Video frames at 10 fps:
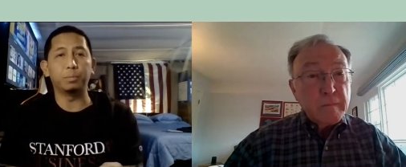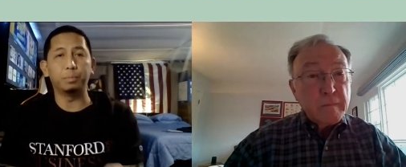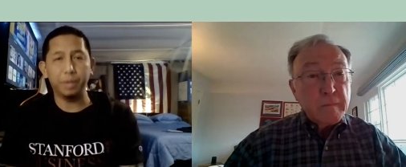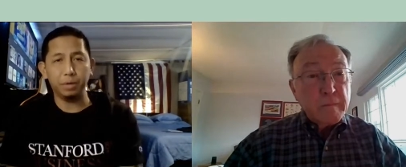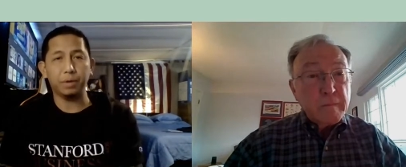
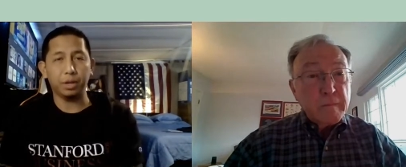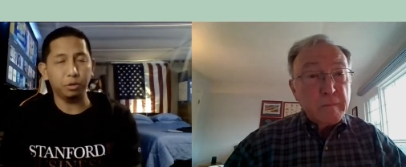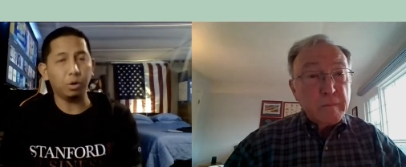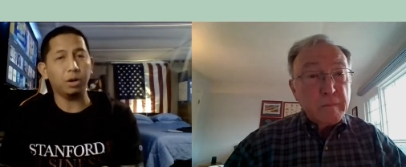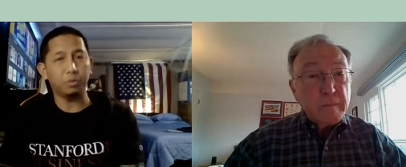Speaker 1: be re-
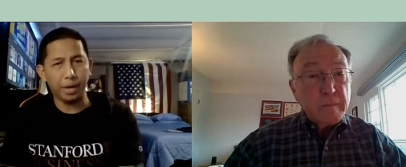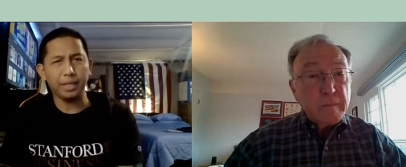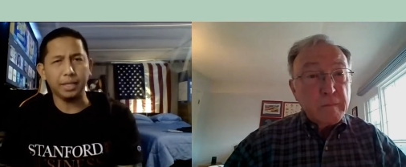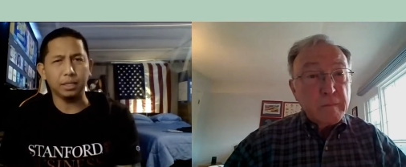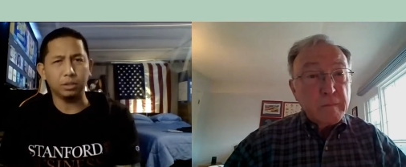you are
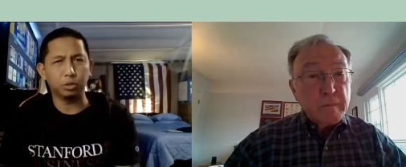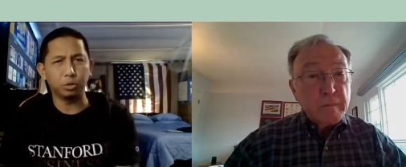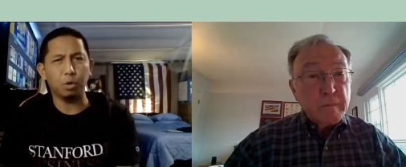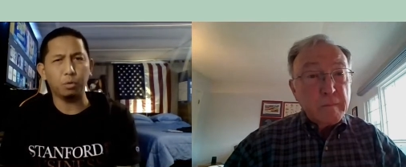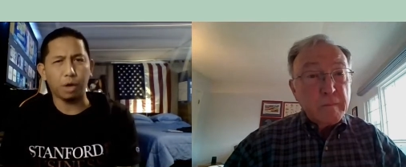ready to
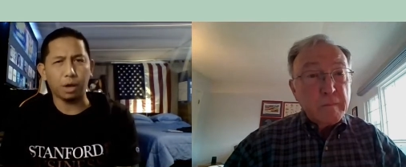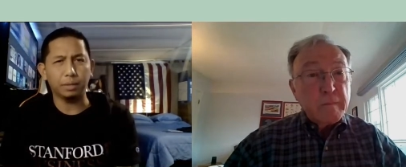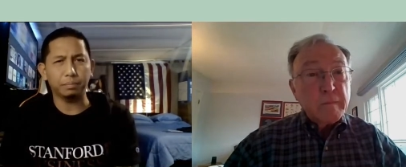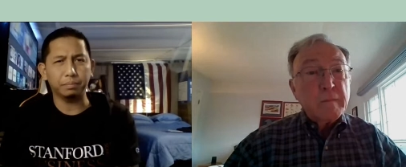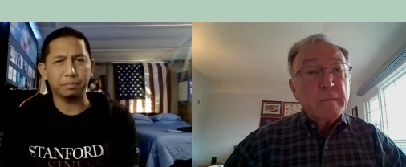know that
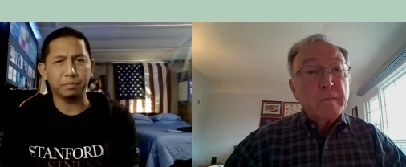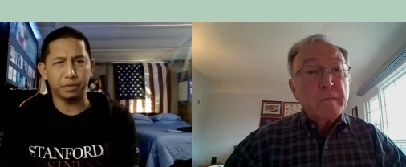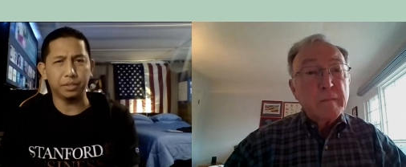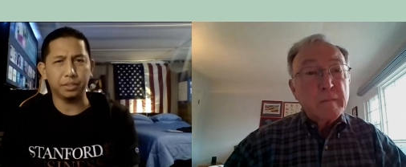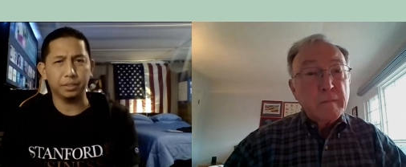
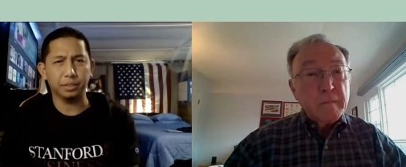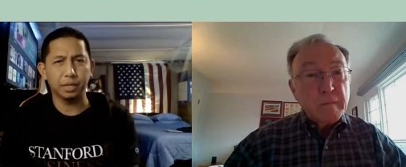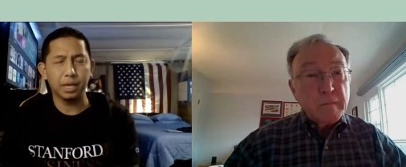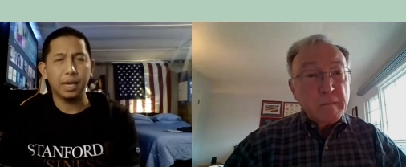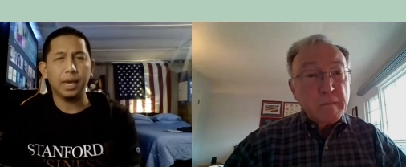first
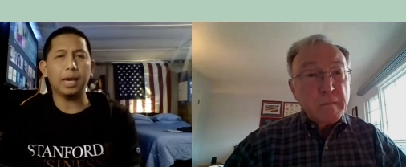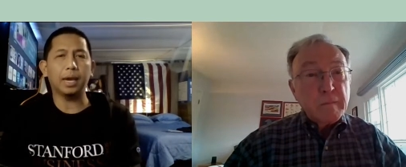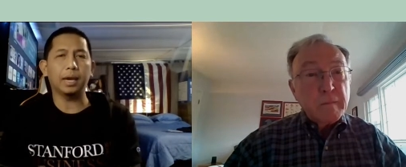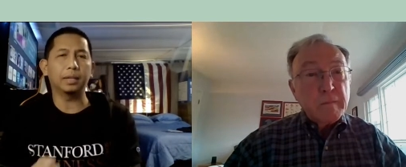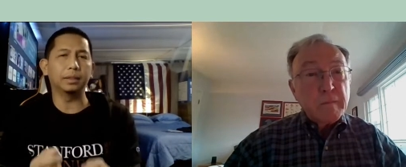
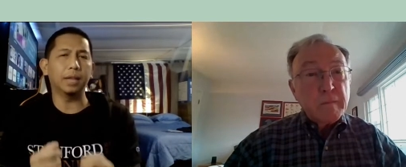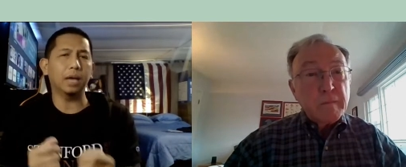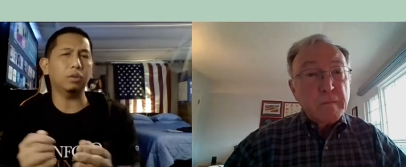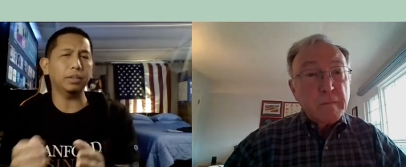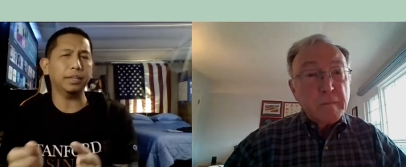and
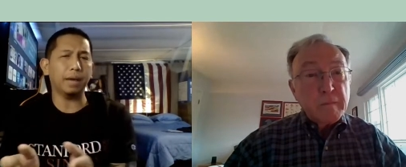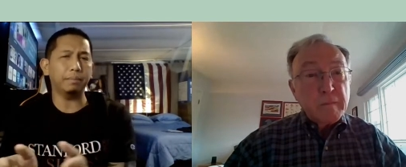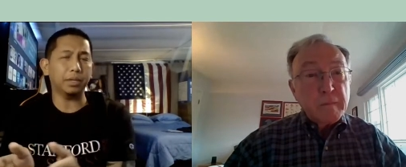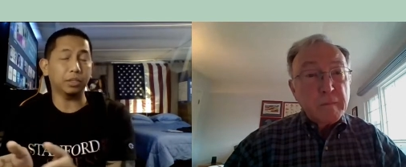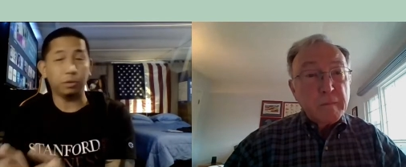not only
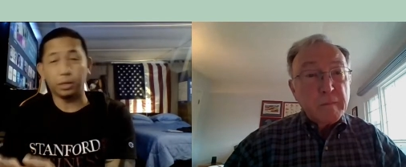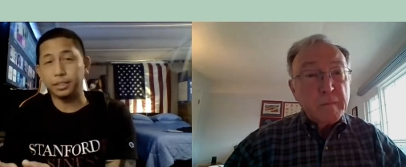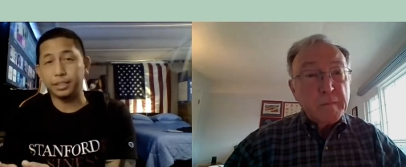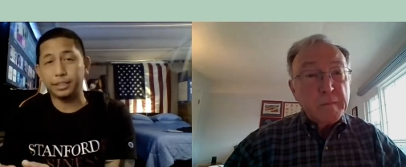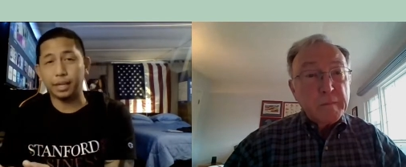that because you
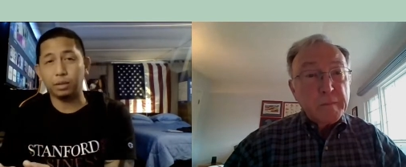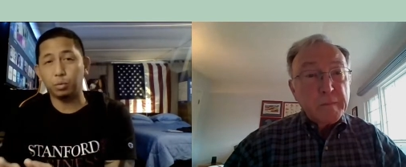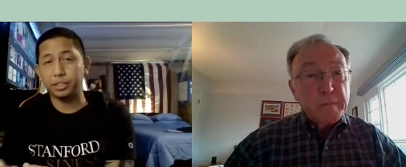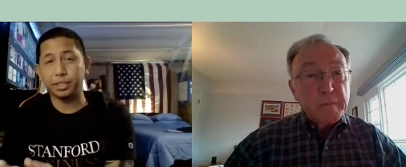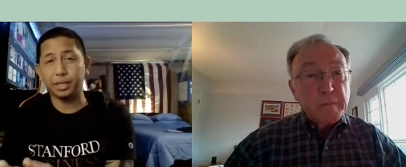understand
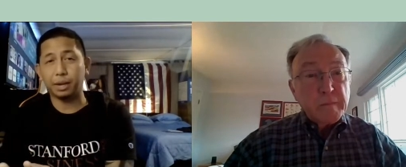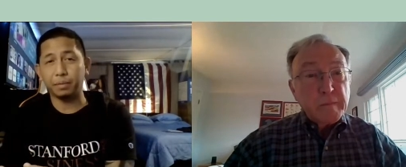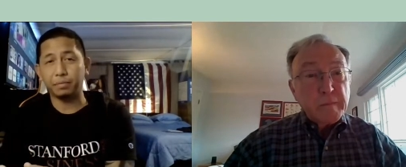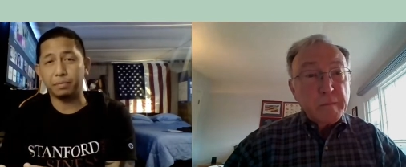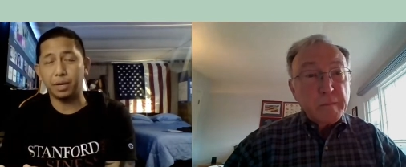where's it
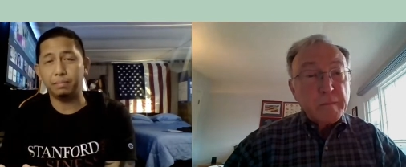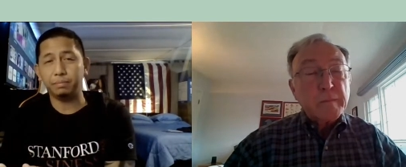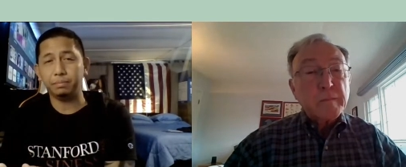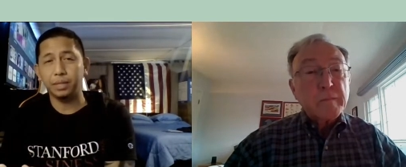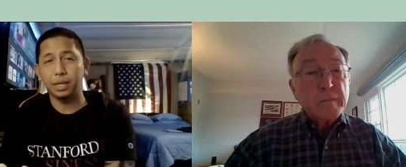coming
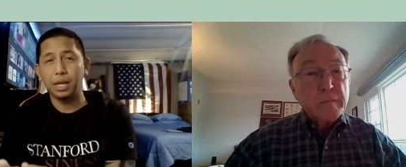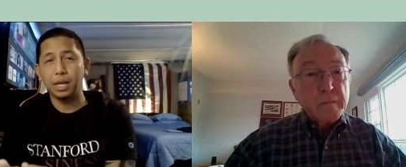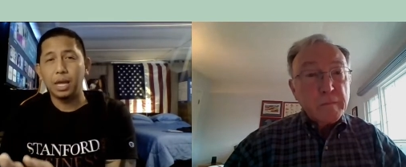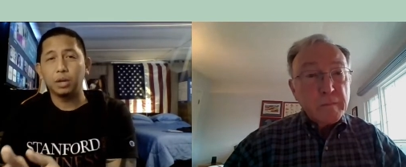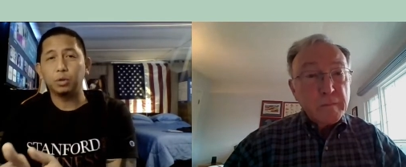from
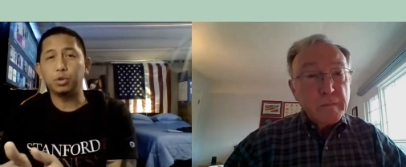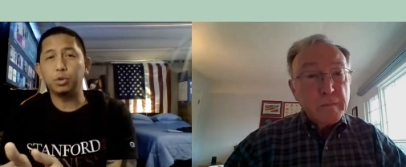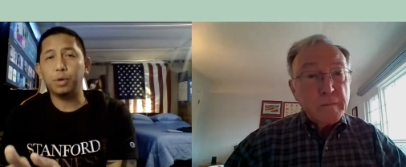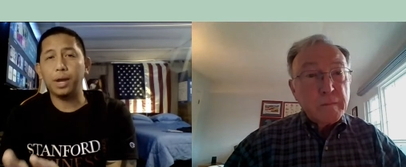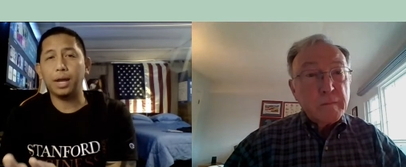
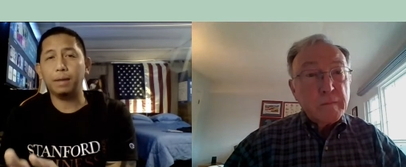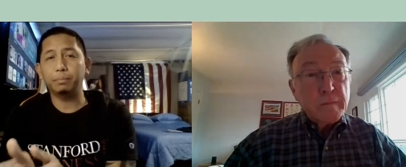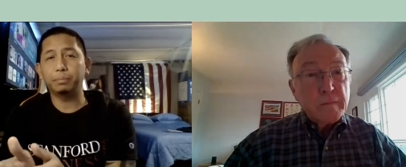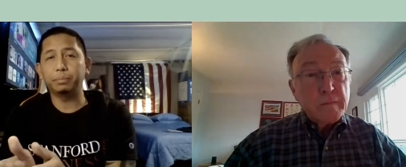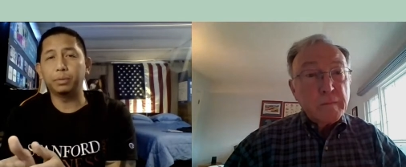you have
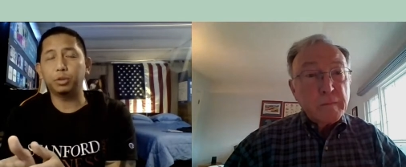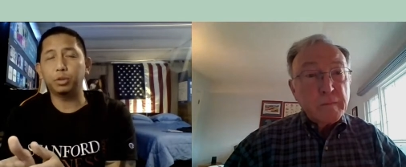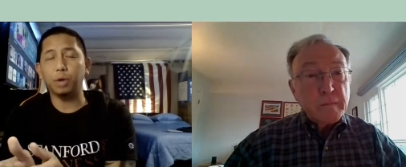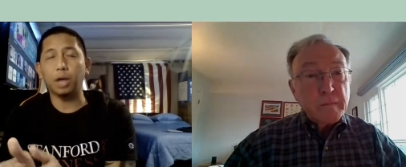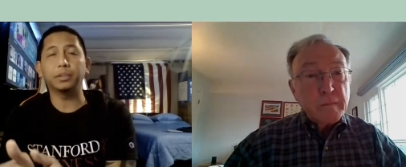
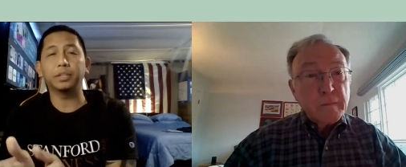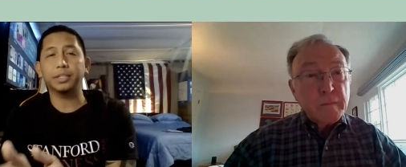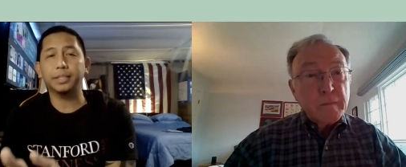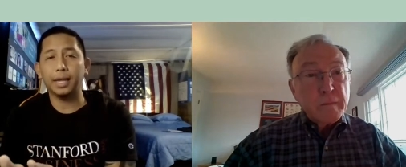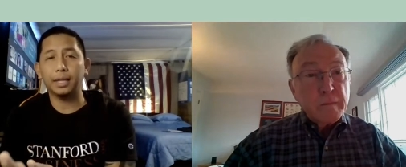to
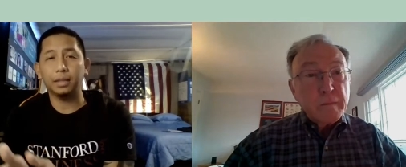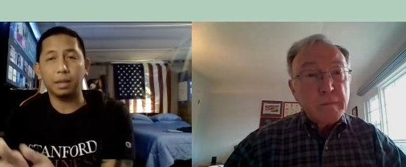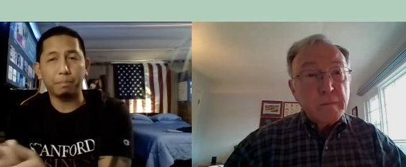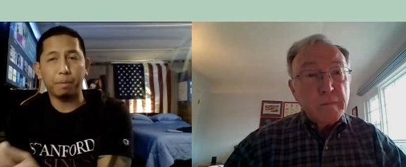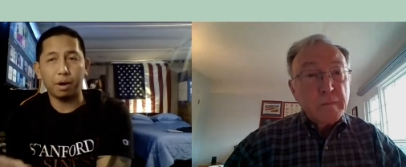understand
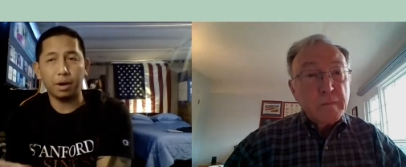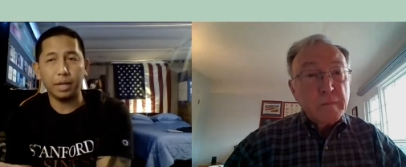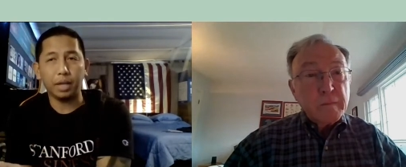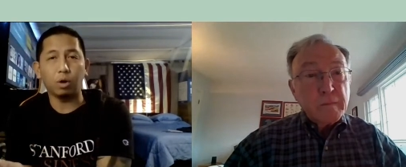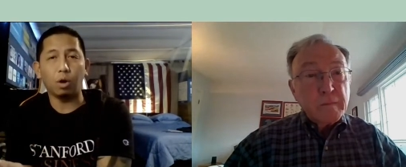that part
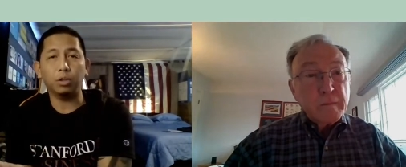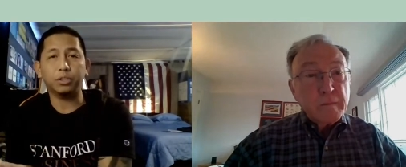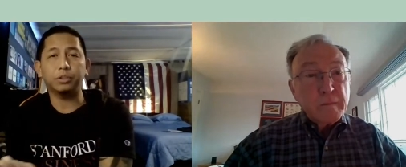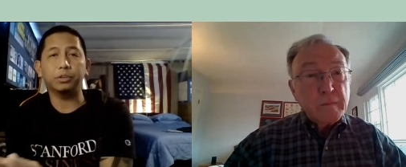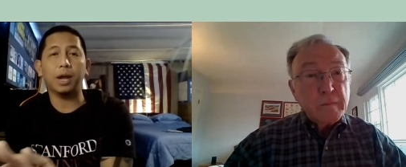and
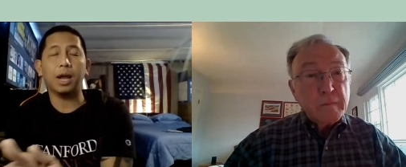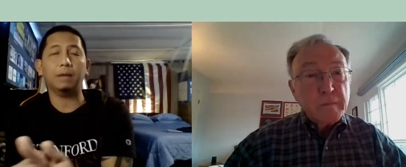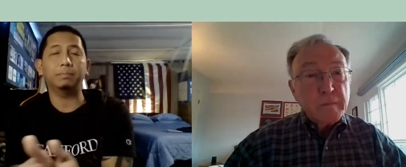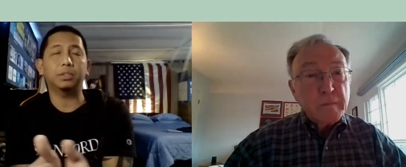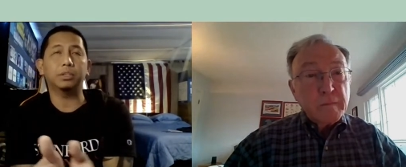also you
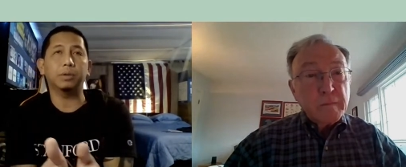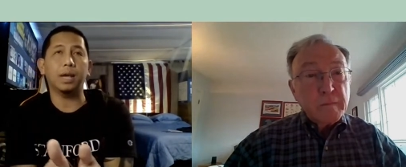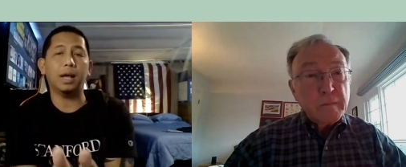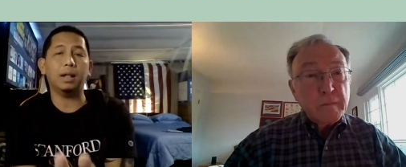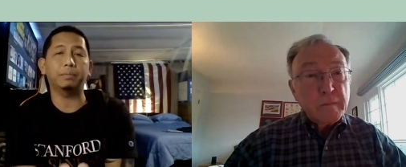have to
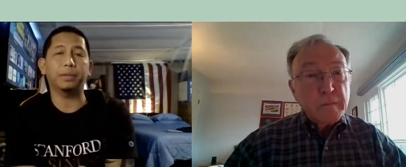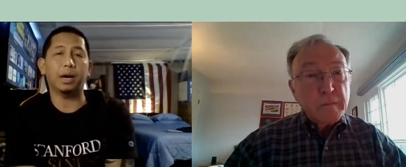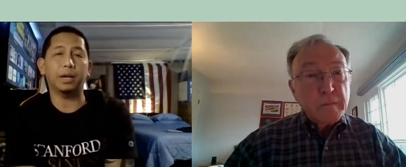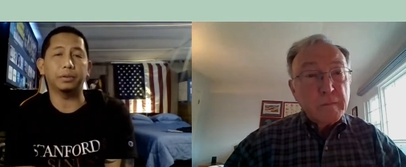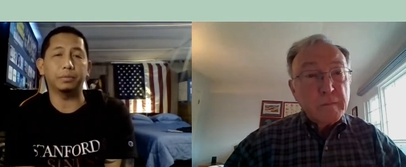help the
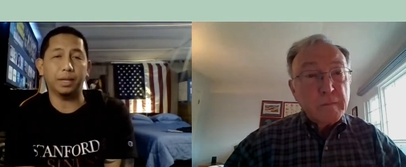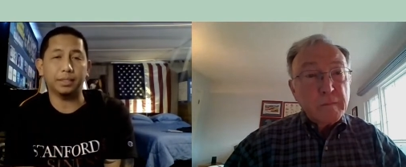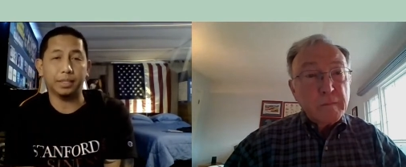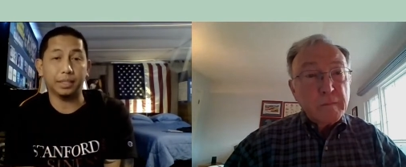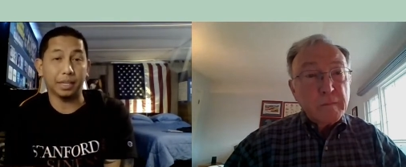other resident